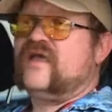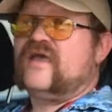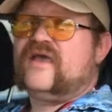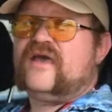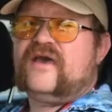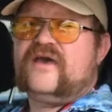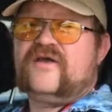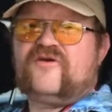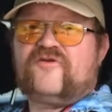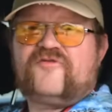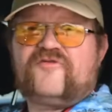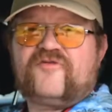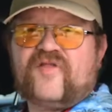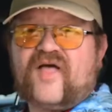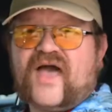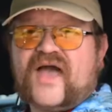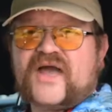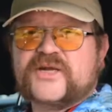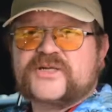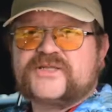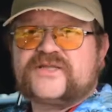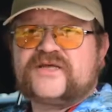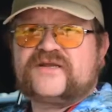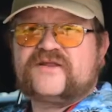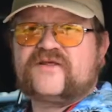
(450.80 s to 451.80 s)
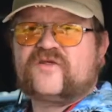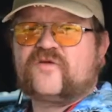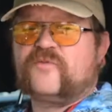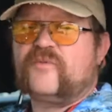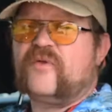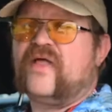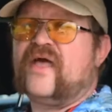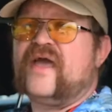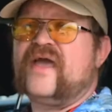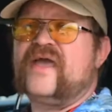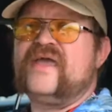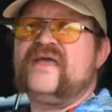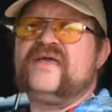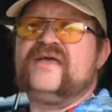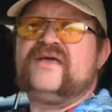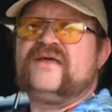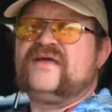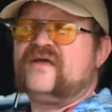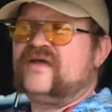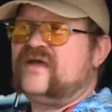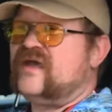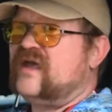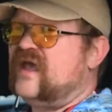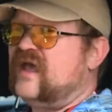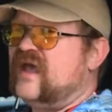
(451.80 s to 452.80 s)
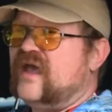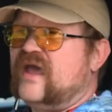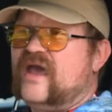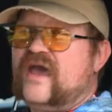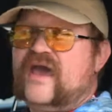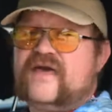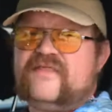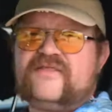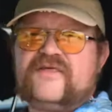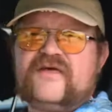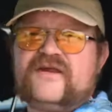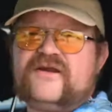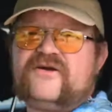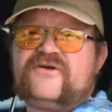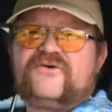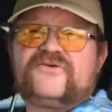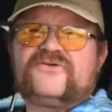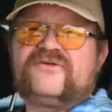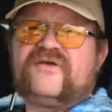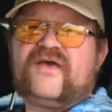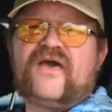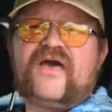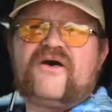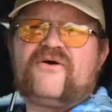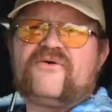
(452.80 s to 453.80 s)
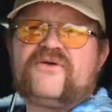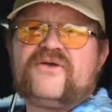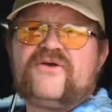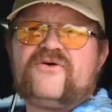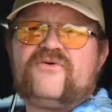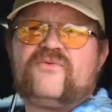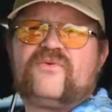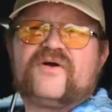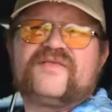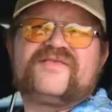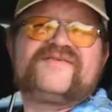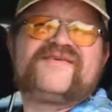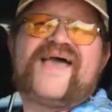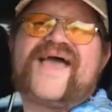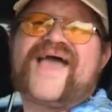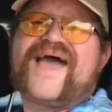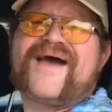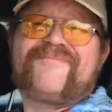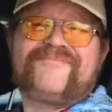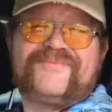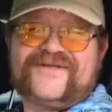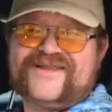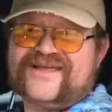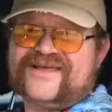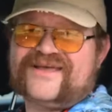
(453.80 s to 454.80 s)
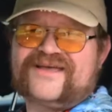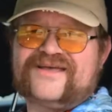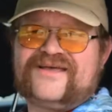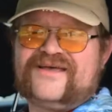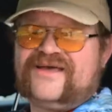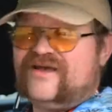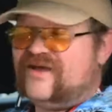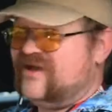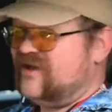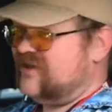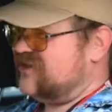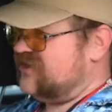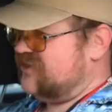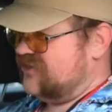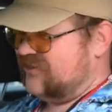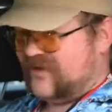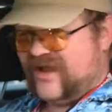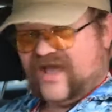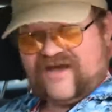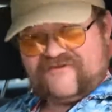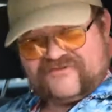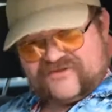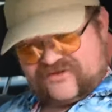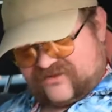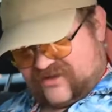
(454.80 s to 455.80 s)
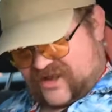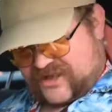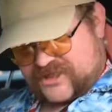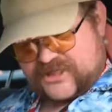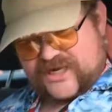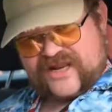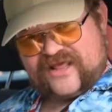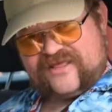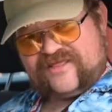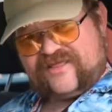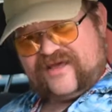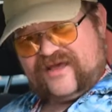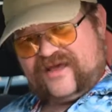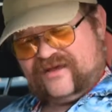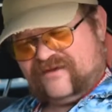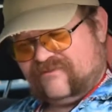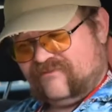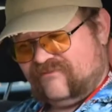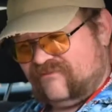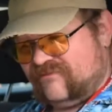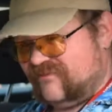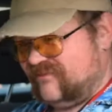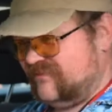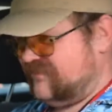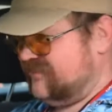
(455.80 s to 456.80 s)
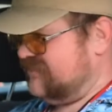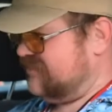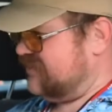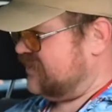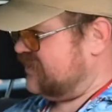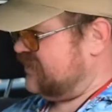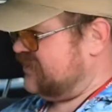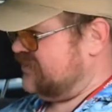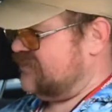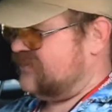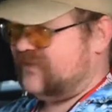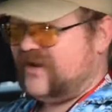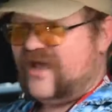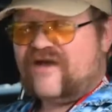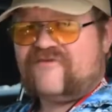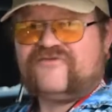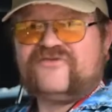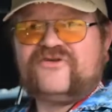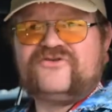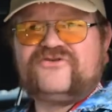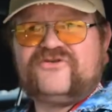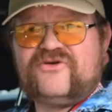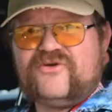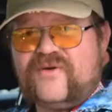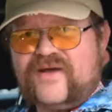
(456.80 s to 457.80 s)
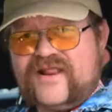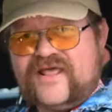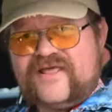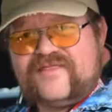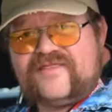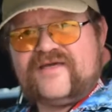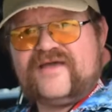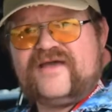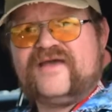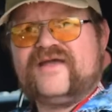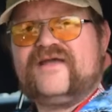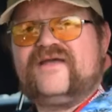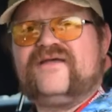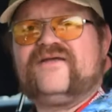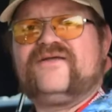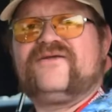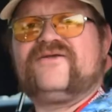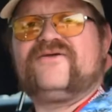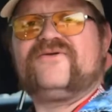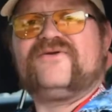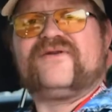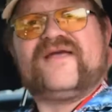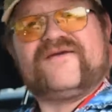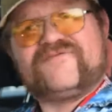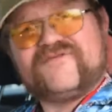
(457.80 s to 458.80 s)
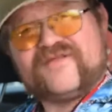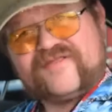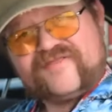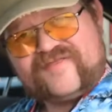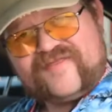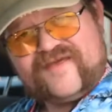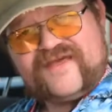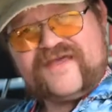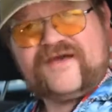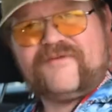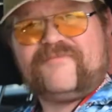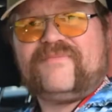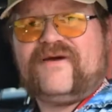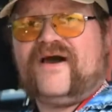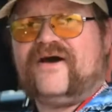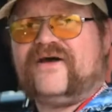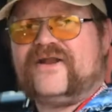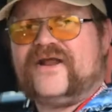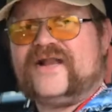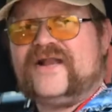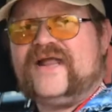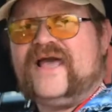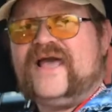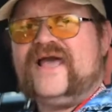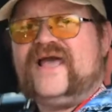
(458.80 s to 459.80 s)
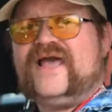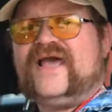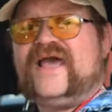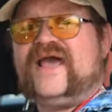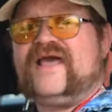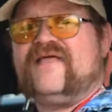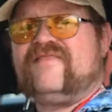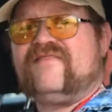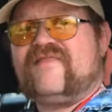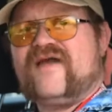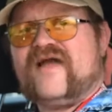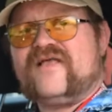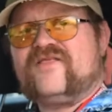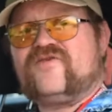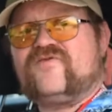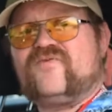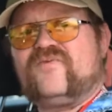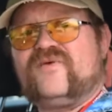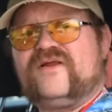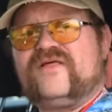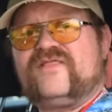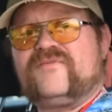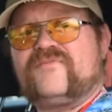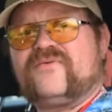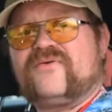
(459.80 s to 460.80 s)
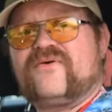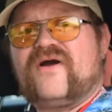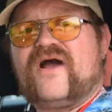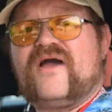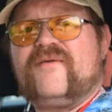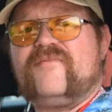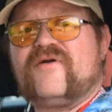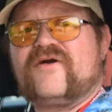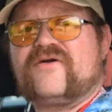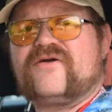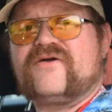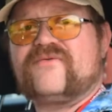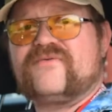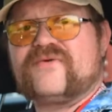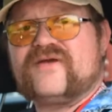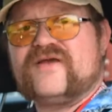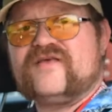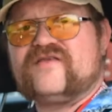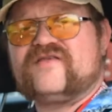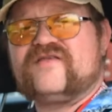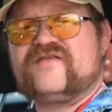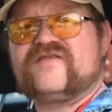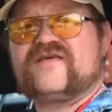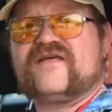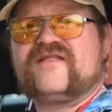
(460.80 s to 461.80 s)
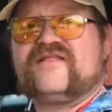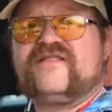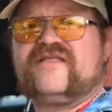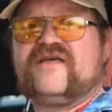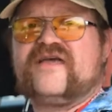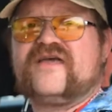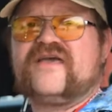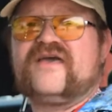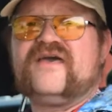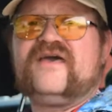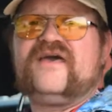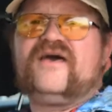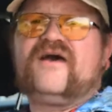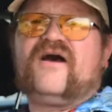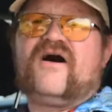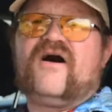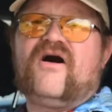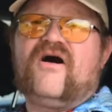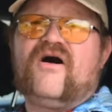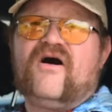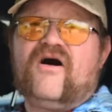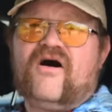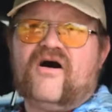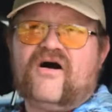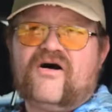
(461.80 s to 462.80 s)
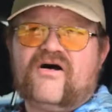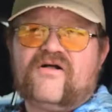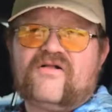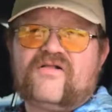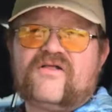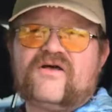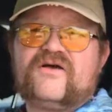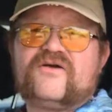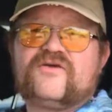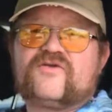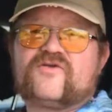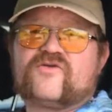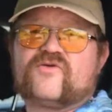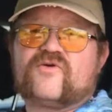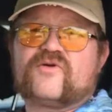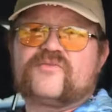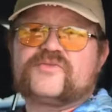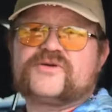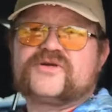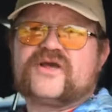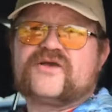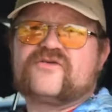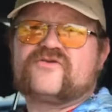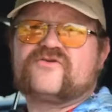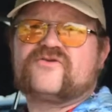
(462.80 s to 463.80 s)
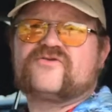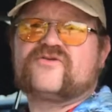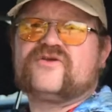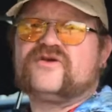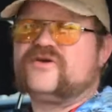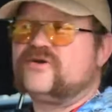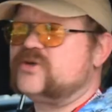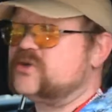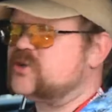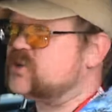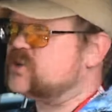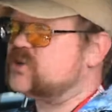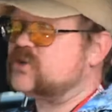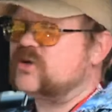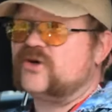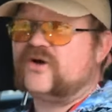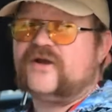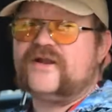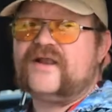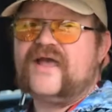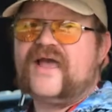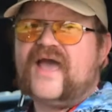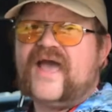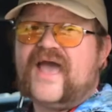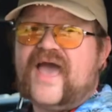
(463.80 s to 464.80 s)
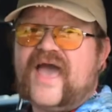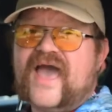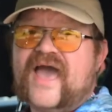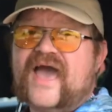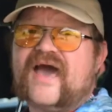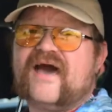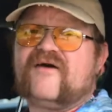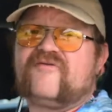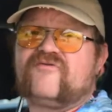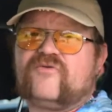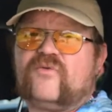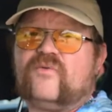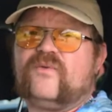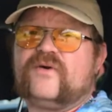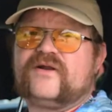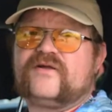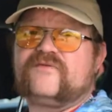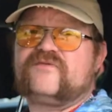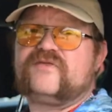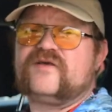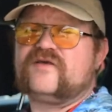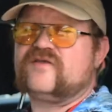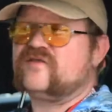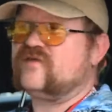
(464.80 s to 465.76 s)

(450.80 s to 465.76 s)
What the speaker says: it'll flash the display, and then it'll tell you what's happening. You don't have to touch anything, you don't have to do anything, you don't have to think about it. And that's one of the primary reasons I think all storm chasers should have one of these